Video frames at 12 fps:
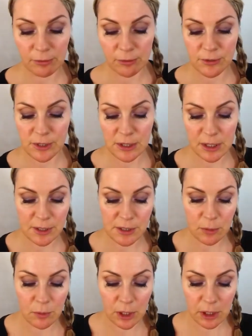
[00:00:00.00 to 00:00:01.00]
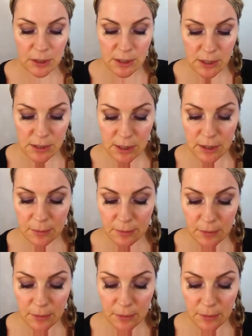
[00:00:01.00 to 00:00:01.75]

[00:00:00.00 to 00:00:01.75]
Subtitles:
50, and it's green tinted.